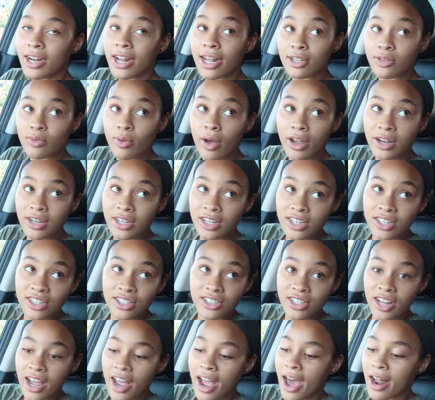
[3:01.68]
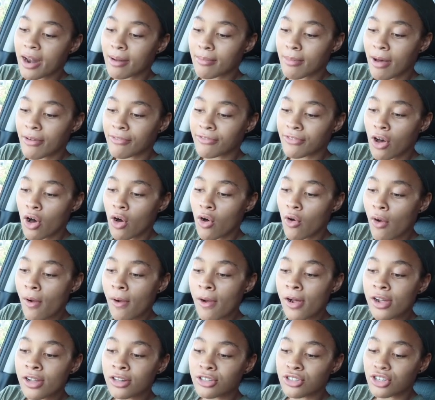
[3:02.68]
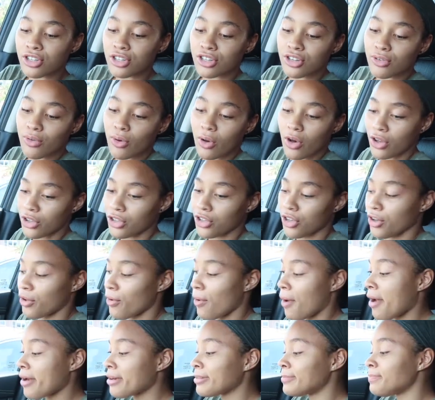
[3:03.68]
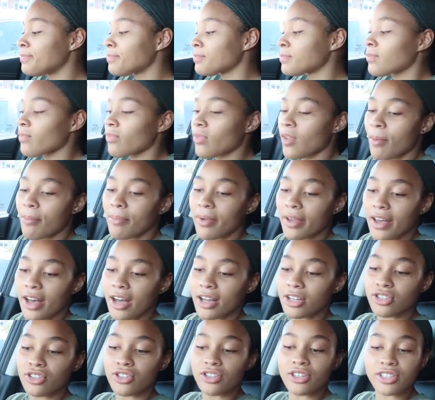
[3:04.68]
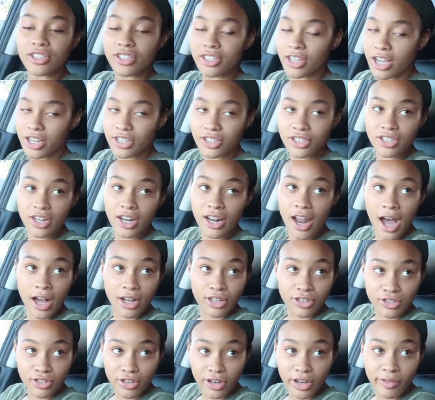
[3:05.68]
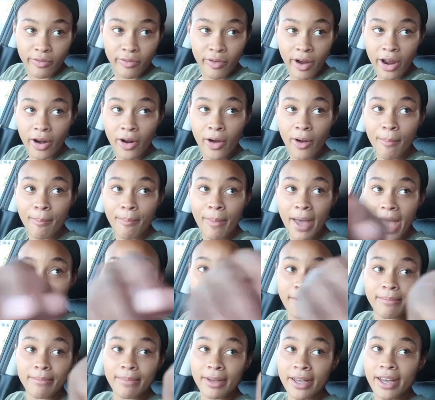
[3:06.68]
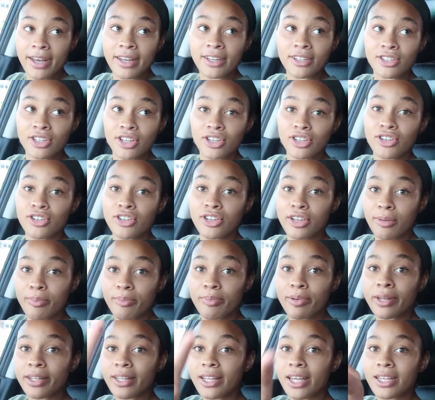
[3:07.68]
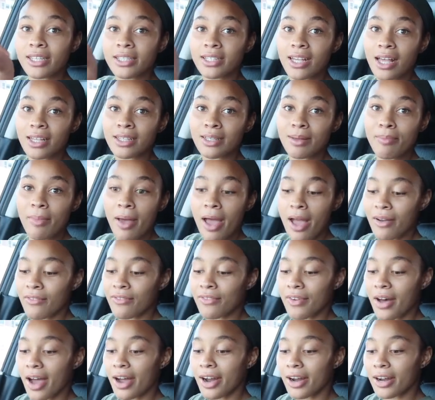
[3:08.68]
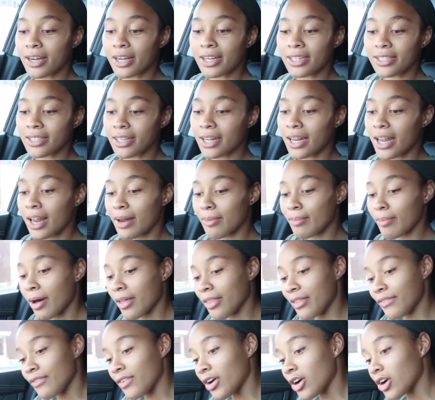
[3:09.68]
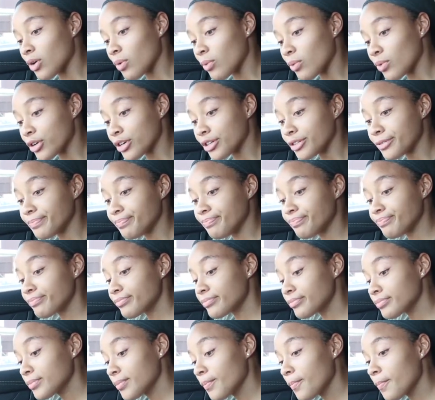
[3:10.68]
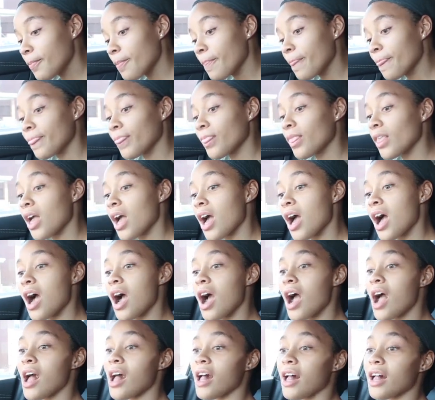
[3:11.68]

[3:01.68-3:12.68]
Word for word: And that's why you need to stay out of my phone to do on you. Because you can change the lock screen right on back. Because you can put this as a backfire because it didn't motherfucking work. What are you talking about?